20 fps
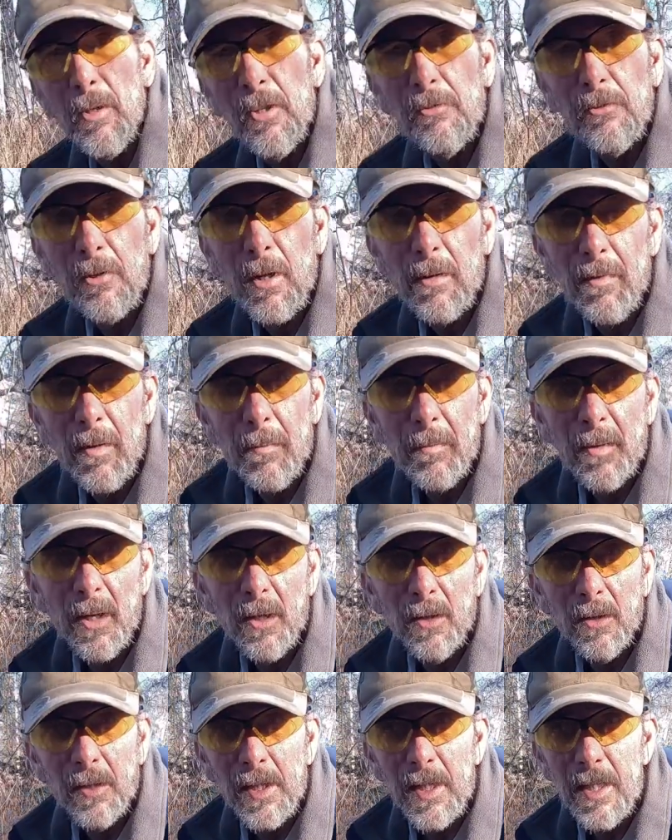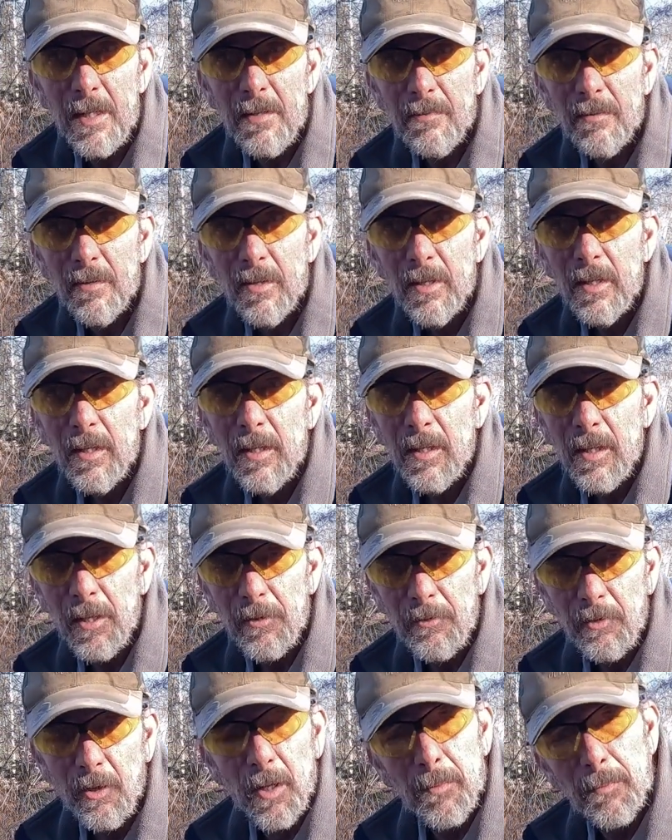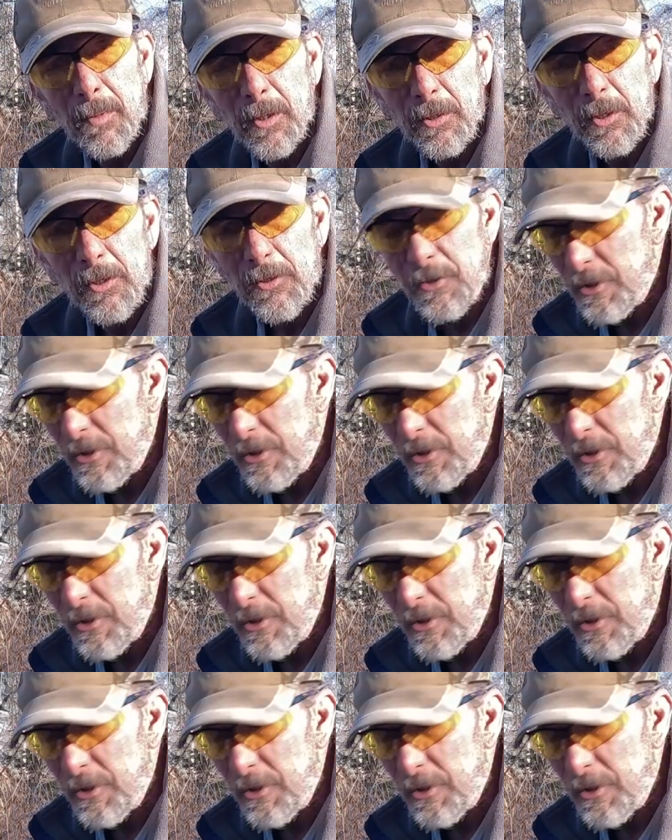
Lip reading: of this stuff I'm going to leave until I bring the